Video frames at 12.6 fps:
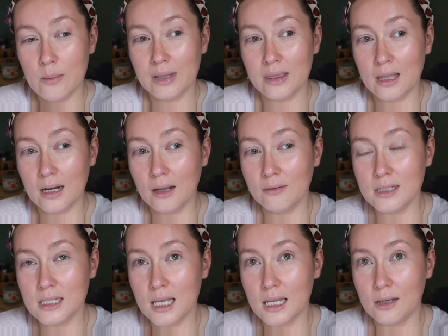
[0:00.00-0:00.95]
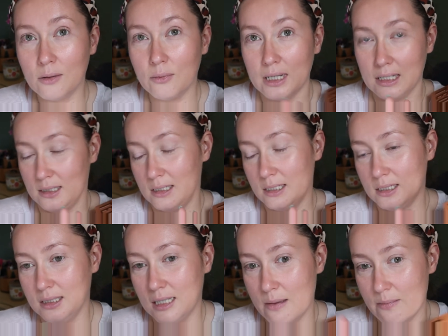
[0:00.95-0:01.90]
But then I was like, wait,
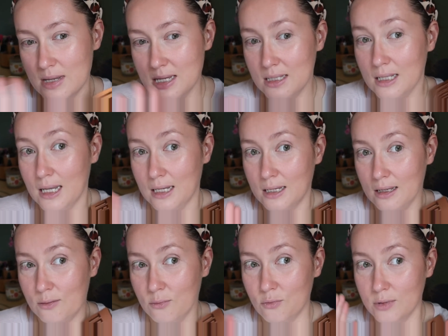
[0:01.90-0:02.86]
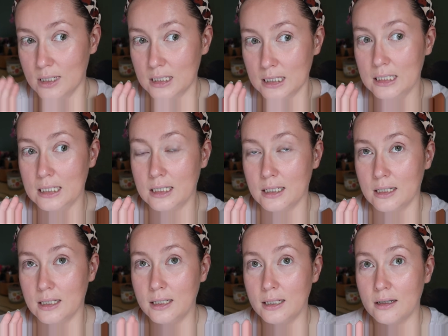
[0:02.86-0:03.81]
let me like reel it
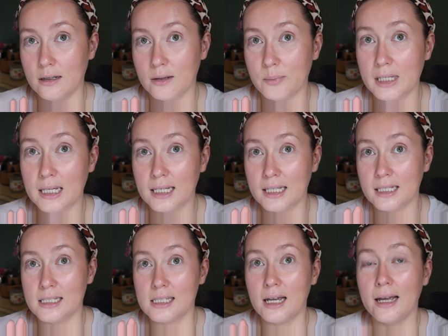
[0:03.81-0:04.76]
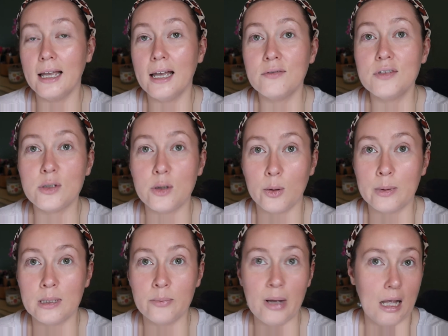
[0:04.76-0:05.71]
in here because I have so
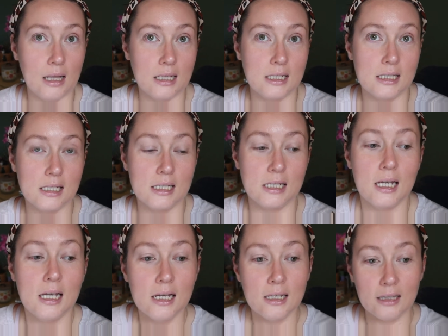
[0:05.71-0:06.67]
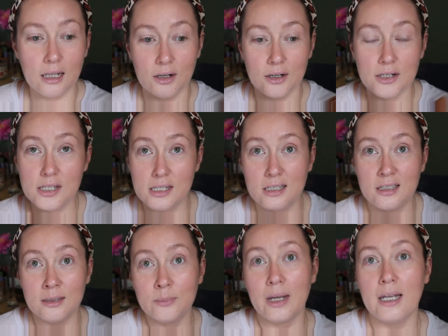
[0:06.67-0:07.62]
many palettes that are still
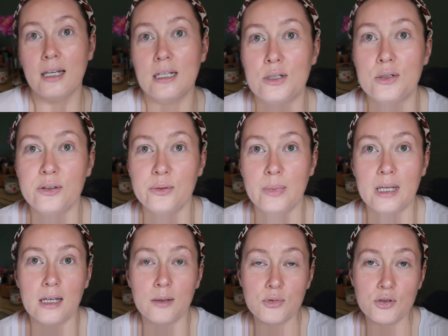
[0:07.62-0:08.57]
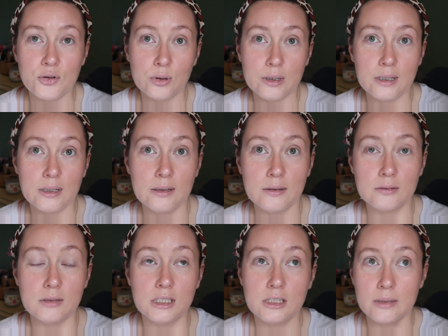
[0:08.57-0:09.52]
in my new makeup drawer,
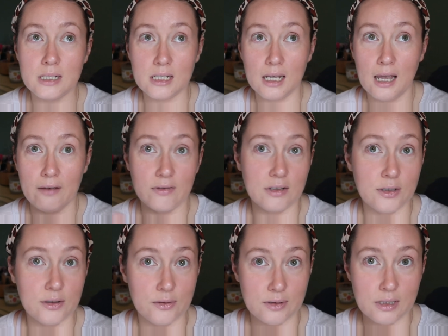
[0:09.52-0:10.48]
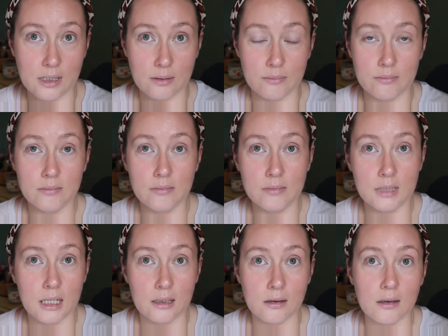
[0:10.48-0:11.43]
which means I haven't used them
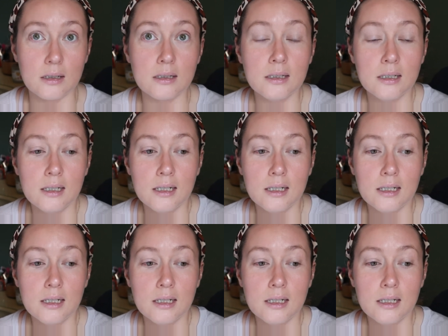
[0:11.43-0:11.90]
at all